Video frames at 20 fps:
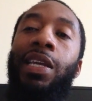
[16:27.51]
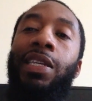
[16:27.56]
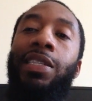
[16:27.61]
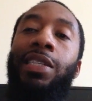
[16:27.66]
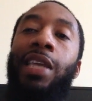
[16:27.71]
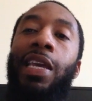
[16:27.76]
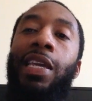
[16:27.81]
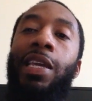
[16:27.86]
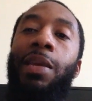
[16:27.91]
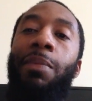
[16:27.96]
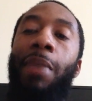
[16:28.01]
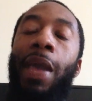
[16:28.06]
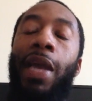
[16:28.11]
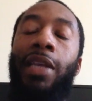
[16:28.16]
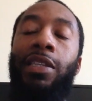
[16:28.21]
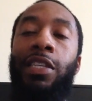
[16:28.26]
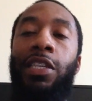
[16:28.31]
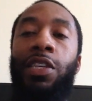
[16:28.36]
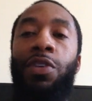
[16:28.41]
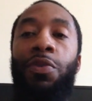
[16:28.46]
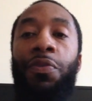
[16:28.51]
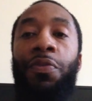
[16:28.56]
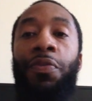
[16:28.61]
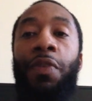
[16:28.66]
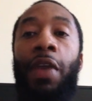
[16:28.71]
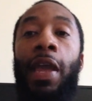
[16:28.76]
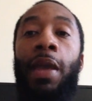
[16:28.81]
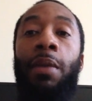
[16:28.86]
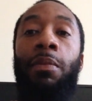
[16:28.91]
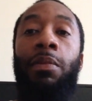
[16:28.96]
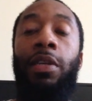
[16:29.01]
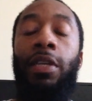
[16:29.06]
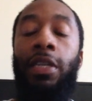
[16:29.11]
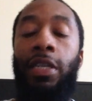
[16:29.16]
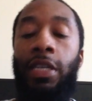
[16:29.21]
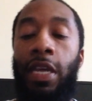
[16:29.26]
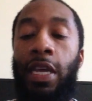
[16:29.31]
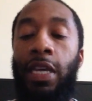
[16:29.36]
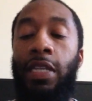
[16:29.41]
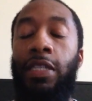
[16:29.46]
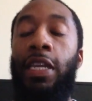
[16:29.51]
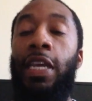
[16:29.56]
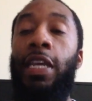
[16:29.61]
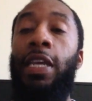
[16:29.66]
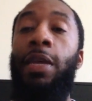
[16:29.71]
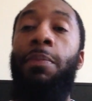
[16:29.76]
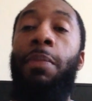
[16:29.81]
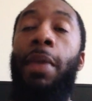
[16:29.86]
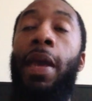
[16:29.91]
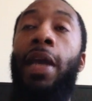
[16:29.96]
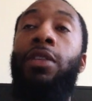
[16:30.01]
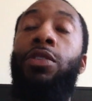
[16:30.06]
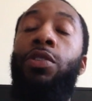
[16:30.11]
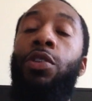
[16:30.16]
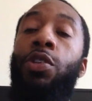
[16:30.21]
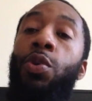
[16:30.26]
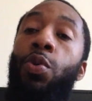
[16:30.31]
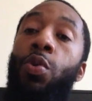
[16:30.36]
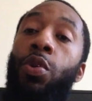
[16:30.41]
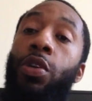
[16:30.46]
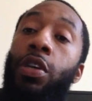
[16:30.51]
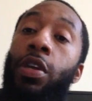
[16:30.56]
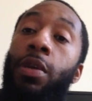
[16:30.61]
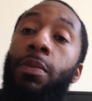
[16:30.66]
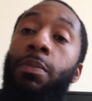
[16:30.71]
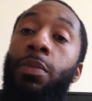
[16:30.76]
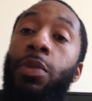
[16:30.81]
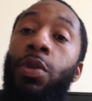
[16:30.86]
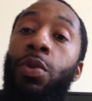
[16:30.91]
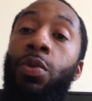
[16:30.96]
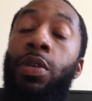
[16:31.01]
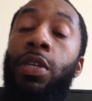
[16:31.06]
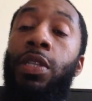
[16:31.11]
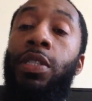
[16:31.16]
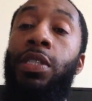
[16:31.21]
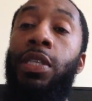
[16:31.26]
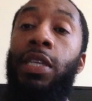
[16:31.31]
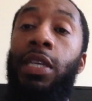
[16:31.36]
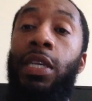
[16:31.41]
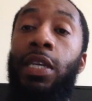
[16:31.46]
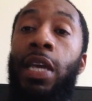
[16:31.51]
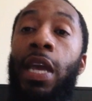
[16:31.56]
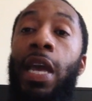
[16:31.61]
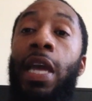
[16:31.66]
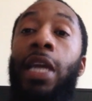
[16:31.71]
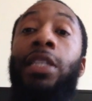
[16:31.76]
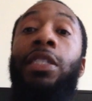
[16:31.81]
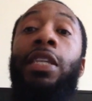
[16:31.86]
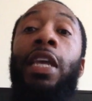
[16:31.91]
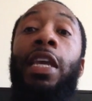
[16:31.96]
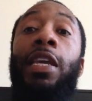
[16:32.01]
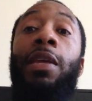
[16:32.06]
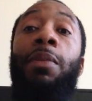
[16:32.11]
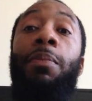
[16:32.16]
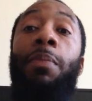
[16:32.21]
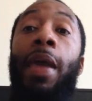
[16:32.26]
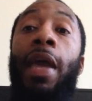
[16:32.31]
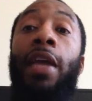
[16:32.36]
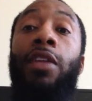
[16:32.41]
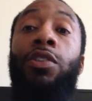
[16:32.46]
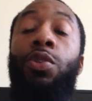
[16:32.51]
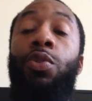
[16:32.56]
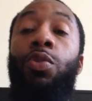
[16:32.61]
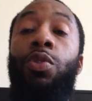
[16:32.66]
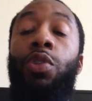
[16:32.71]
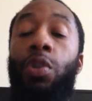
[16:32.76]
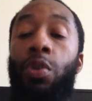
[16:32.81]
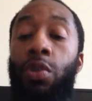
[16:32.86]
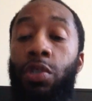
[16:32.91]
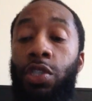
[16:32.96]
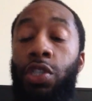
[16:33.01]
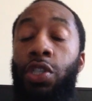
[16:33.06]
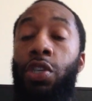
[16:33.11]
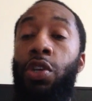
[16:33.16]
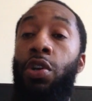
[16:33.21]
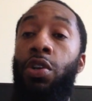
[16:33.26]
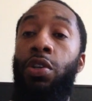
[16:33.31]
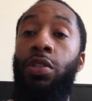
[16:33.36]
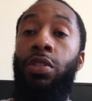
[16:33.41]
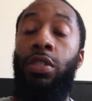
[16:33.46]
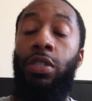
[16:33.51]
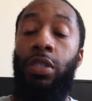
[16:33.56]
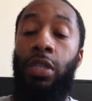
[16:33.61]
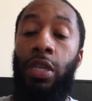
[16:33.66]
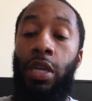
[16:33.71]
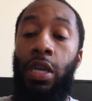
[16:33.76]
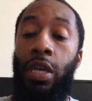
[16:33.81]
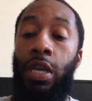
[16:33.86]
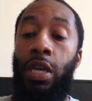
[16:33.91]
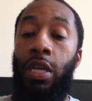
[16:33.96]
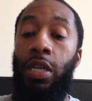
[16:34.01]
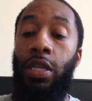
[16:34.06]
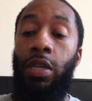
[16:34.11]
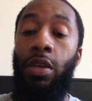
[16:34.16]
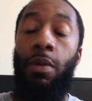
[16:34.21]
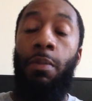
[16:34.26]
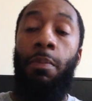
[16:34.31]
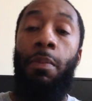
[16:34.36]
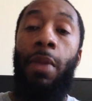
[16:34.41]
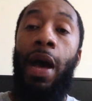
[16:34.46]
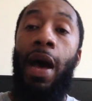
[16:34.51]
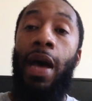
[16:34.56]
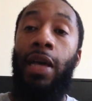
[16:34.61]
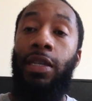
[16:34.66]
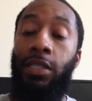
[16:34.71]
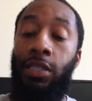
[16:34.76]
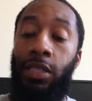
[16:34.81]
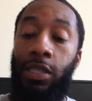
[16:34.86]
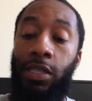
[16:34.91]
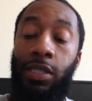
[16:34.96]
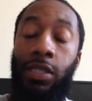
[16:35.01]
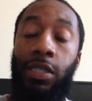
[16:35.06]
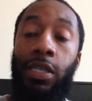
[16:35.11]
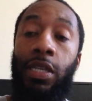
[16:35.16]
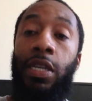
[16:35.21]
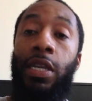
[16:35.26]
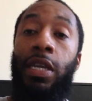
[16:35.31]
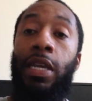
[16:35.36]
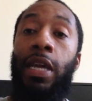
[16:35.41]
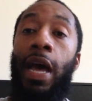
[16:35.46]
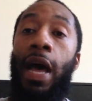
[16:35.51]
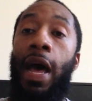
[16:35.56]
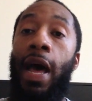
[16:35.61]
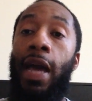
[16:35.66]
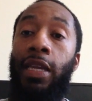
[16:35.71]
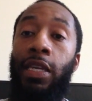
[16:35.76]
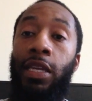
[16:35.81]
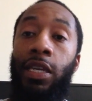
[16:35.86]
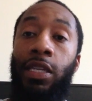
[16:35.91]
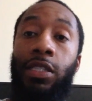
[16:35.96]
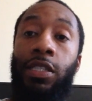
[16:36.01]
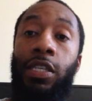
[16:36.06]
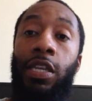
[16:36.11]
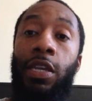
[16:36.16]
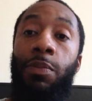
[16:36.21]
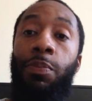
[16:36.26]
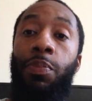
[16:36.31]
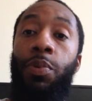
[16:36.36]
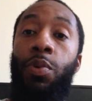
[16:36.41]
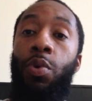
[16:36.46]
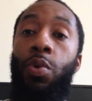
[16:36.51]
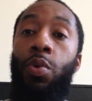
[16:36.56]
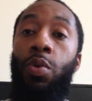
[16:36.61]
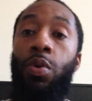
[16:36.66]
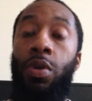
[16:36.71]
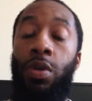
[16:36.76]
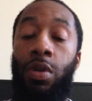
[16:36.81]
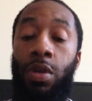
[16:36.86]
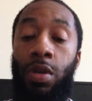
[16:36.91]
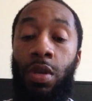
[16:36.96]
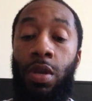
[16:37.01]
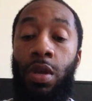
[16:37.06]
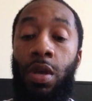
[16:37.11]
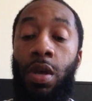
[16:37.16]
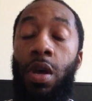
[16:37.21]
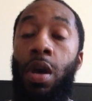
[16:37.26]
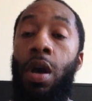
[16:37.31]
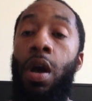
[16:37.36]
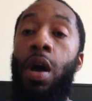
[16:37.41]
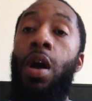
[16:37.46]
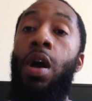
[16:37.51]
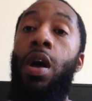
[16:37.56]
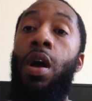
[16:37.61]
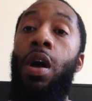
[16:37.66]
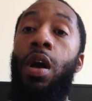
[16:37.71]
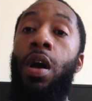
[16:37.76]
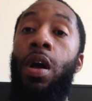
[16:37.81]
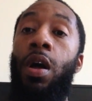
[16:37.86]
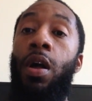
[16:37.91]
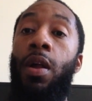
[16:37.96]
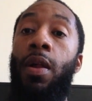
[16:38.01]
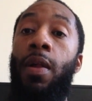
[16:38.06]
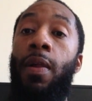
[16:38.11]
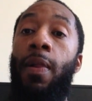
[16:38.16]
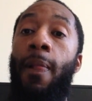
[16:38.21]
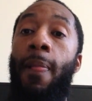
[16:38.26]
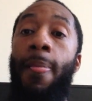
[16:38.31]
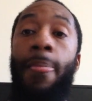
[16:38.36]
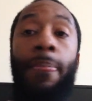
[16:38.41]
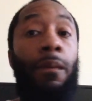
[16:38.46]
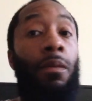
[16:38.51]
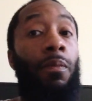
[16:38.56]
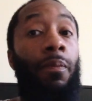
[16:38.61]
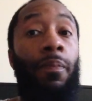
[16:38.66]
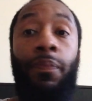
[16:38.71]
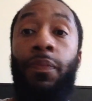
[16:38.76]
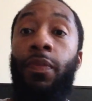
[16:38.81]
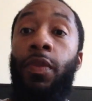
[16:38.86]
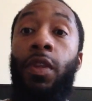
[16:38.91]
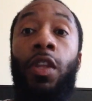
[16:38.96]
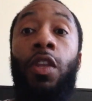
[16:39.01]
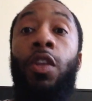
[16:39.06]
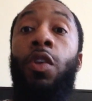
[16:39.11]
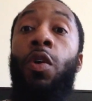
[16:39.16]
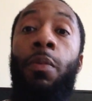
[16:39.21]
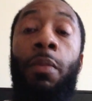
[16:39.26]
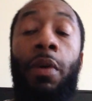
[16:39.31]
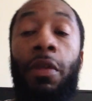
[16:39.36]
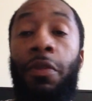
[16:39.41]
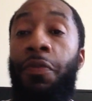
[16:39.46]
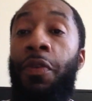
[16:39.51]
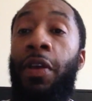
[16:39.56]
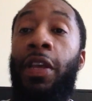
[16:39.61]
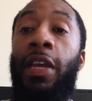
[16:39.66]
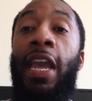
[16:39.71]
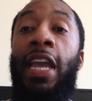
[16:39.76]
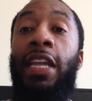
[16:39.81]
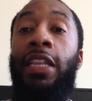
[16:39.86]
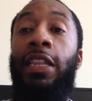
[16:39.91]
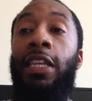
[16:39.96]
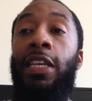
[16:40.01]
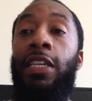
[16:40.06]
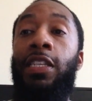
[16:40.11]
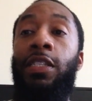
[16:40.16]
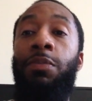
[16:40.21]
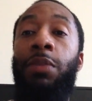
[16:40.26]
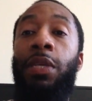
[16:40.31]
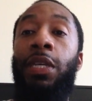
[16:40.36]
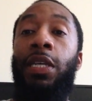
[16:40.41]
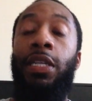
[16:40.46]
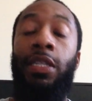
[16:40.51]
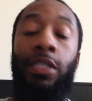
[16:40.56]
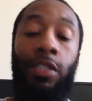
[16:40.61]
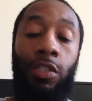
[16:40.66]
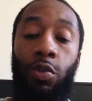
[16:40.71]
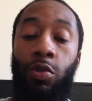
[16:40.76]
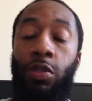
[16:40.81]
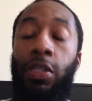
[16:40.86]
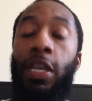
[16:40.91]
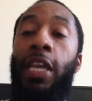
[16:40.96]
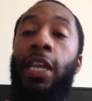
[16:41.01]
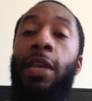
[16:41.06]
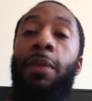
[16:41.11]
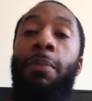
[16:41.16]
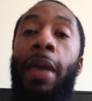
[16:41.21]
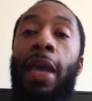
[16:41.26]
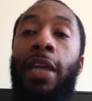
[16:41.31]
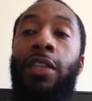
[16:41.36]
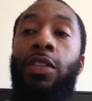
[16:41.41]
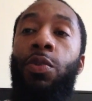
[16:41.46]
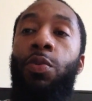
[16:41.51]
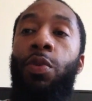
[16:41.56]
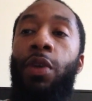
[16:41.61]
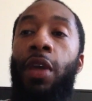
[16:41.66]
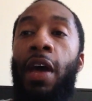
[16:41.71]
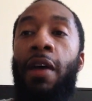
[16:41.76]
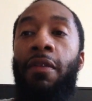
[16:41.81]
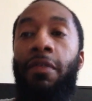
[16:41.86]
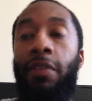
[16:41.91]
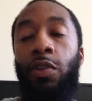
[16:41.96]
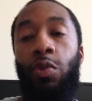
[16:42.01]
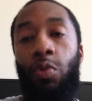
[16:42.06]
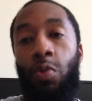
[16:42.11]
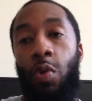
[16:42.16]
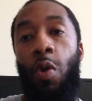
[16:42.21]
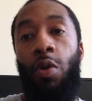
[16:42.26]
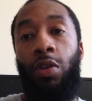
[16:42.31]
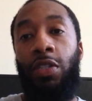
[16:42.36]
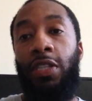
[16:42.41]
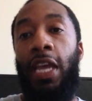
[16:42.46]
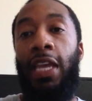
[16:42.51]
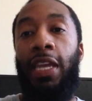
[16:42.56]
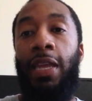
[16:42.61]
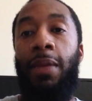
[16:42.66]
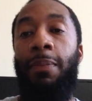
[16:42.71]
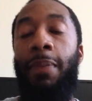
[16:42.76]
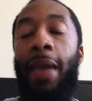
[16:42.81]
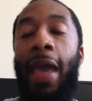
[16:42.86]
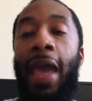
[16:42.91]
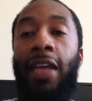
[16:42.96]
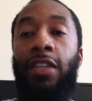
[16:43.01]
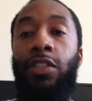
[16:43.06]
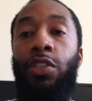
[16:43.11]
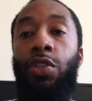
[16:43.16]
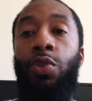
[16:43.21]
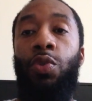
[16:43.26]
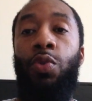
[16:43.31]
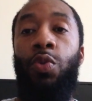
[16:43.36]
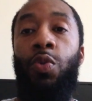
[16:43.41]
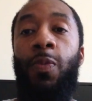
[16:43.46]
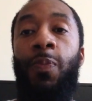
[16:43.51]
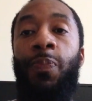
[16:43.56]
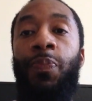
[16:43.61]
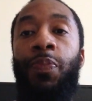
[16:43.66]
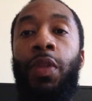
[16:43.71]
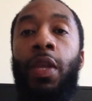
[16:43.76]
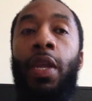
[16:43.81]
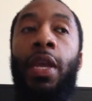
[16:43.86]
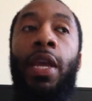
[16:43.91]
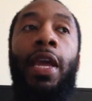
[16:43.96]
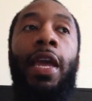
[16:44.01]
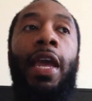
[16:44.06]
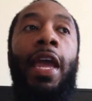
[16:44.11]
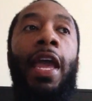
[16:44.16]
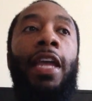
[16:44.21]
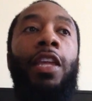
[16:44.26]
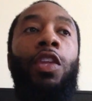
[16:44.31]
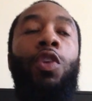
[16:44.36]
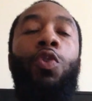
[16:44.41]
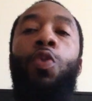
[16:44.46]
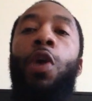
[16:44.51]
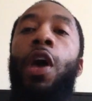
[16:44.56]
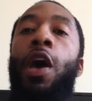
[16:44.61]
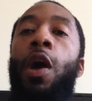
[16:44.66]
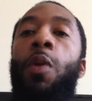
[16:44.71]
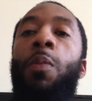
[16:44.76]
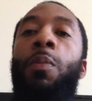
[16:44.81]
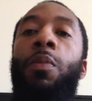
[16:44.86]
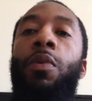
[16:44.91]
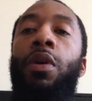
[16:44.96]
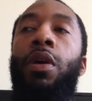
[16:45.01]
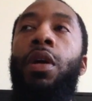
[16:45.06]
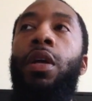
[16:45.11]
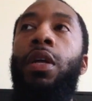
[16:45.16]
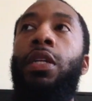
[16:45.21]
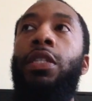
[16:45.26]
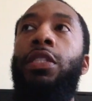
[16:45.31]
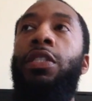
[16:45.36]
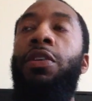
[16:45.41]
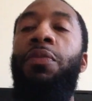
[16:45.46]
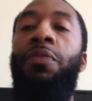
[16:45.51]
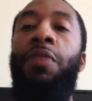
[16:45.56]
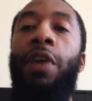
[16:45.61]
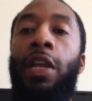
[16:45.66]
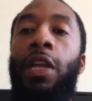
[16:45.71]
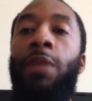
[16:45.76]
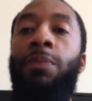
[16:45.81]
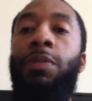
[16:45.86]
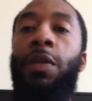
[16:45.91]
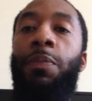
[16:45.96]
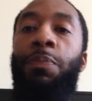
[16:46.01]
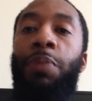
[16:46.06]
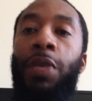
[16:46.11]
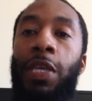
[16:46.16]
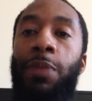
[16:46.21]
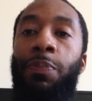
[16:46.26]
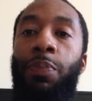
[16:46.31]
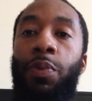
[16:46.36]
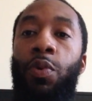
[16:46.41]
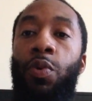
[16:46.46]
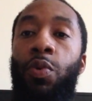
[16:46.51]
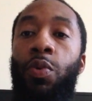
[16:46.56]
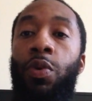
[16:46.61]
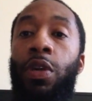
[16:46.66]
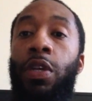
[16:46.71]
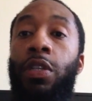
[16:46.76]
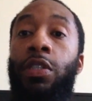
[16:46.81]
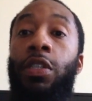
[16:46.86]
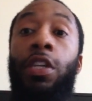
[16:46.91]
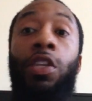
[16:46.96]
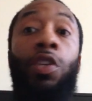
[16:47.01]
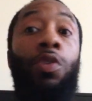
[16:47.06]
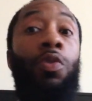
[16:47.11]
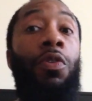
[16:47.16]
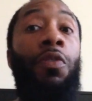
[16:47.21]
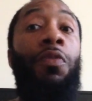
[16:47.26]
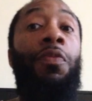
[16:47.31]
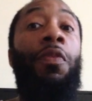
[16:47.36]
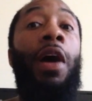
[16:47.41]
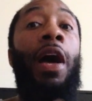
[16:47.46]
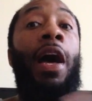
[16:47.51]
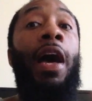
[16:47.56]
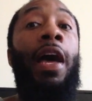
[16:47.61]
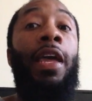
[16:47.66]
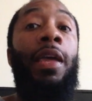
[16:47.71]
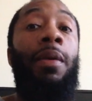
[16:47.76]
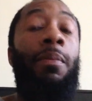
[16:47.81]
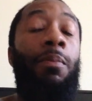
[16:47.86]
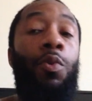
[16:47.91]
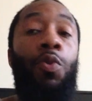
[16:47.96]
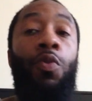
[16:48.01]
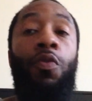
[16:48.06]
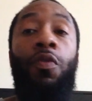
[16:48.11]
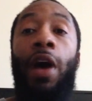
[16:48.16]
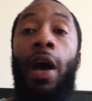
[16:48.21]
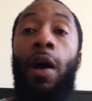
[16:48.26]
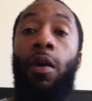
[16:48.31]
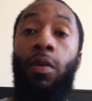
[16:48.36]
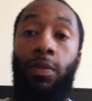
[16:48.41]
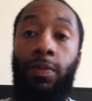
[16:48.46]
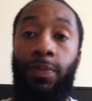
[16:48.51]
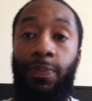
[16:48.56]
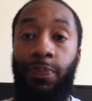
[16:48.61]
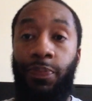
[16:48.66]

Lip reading: take it back to your family, take it back to your community, take it back to your church, your mosque, your synagogue, your temple, your motherfucking atheist meeting. You take it back to wherever you gonna take it back to, and you help develop the people to unify and move out.